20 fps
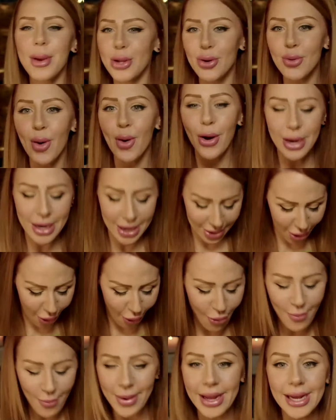I mean, you already
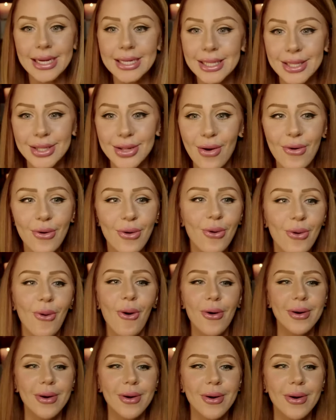know me. It's so cool.
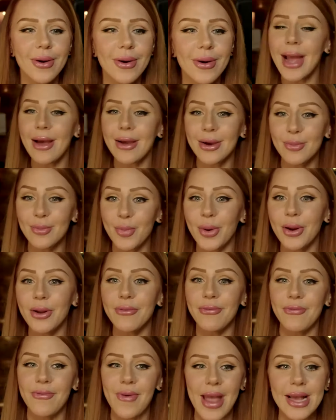Oh, now I can put
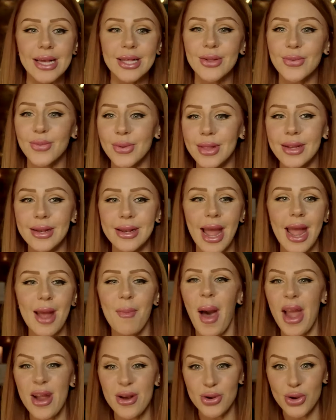a face with a
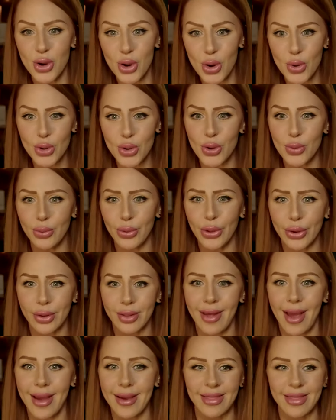name. I knew you
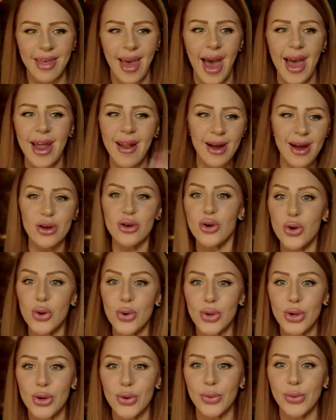looked like that. I
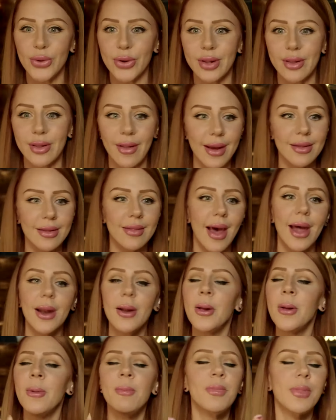knew you looked like
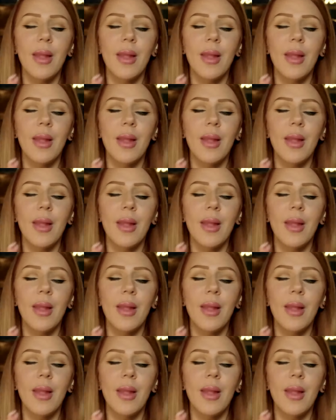that.